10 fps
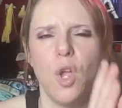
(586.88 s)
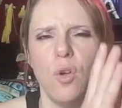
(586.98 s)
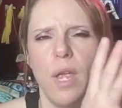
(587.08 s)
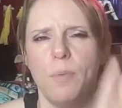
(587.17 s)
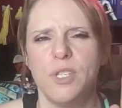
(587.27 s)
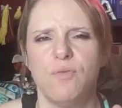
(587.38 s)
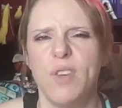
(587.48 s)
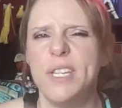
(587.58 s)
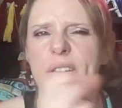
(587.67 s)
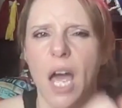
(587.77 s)
it was
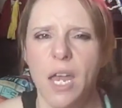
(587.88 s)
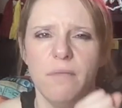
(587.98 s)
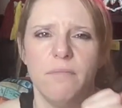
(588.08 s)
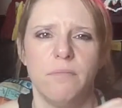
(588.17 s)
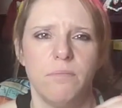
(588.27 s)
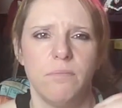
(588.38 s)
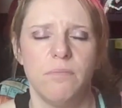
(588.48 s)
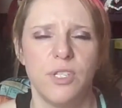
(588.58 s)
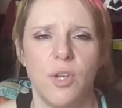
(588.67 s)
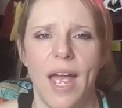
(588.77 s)
redone,
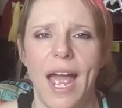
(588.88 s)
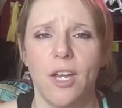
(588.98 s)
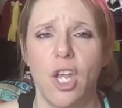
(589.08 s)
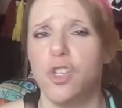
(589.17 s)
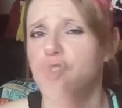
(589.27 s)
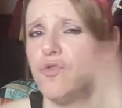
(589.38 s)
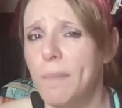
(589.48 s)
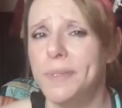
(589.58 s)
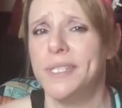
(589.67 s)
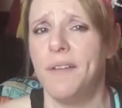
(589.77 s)
so it had like
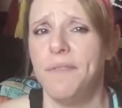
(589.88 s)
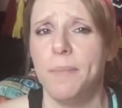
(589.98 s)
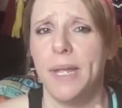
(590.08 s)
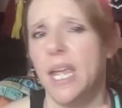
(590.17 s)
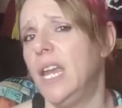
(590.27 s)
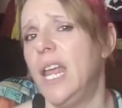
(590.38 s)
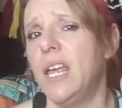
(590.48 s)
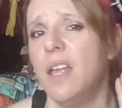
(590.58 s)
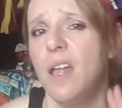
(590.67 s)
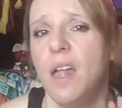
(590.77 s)
Trump stuff at the
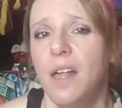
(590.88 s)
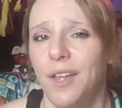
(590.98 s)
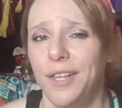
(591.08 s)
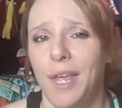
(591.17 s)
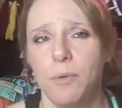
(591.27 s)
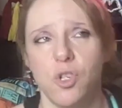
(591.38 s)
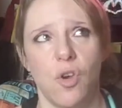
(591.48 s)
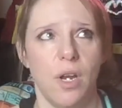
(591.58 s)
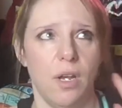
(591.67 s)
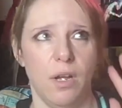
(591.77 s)
beginning, like they were
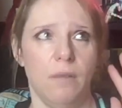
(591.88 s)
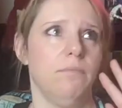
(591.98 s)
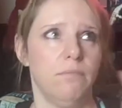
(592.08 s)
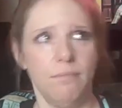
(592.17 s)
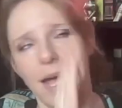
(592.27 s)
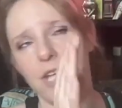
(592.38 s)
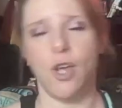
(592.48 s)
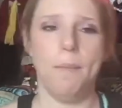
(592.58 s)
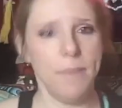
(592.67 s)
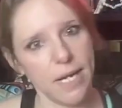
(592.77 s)
trying to match
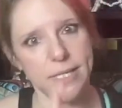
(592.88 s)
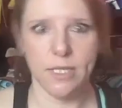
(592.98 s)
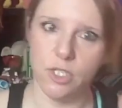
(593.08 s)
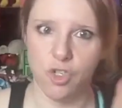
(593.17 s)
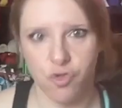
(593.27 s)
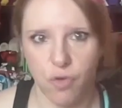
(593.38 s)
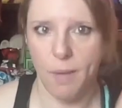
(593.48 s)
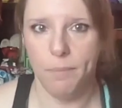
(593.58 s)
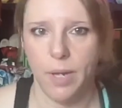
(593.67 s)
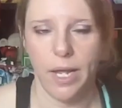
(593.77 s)
up Nixon to
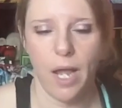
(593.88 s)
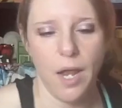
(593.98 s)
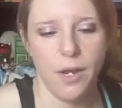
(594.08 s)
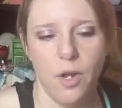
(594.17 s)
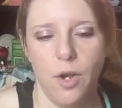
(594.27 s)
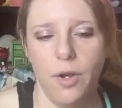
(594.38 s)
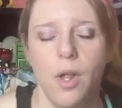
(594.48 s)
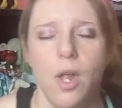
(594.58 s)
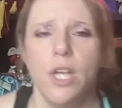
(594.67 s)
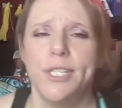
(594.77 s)
Trump, like, I don't know.
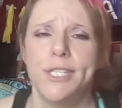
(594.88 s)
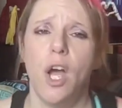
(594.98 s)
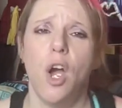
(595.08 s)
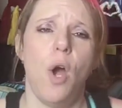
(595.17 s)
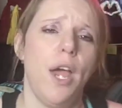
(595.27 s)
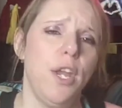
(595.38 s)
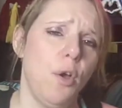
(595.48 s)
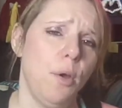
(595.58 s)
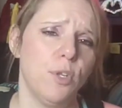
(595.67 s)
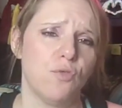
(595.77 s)
So I know
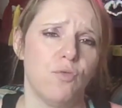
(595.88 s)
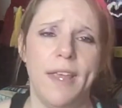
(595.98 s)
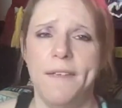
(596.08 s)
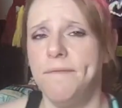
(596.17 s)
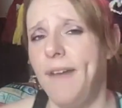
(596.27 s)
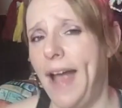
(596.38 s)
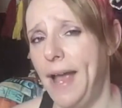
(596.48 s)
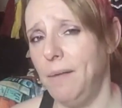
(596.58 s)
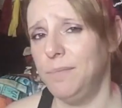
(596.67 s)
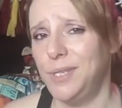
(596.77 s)
it was
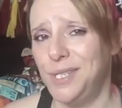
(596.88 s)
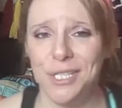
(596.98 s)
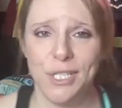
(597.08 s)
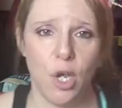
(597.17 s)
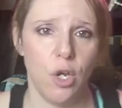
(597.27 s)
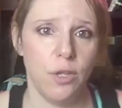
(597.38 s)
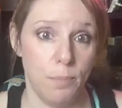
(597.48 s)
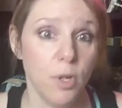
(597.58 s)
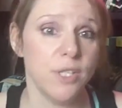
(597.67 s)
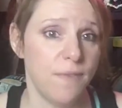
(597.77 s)
revamped. So the
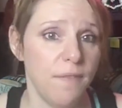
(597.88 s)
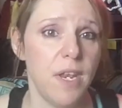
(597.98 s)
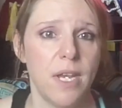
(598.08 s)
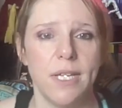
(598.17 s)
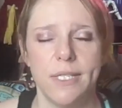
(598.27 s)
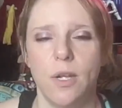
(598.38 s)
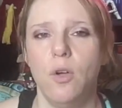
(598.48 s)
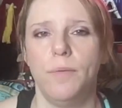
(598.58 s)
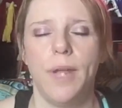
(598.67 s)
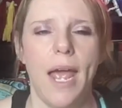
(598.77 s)
book's 50 years
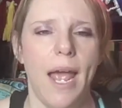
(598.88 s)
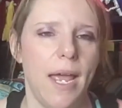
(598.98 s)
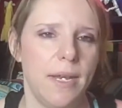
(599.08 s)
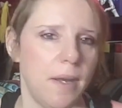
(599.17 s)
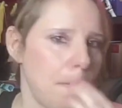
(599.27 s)
old, and